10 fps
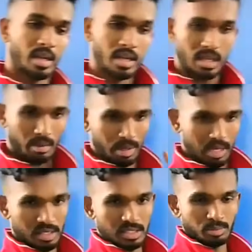Chemical
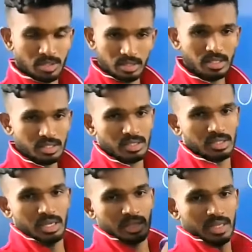substances
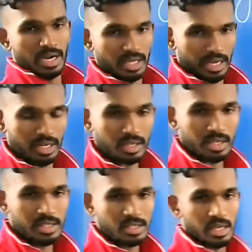that increase
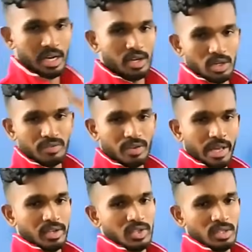the rate of
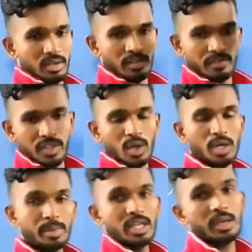reaction without
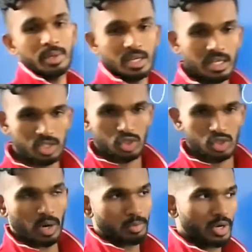being chemical consumed. One
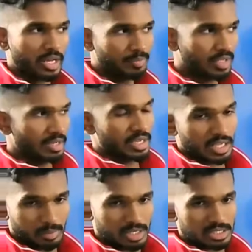more time.
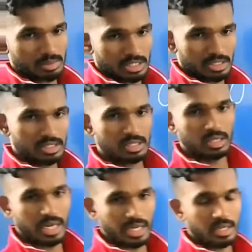Chemical substances that
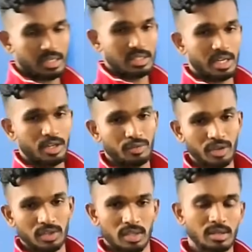increase the rate of
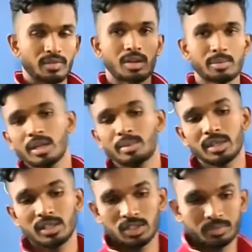reaction without being chemical consumed.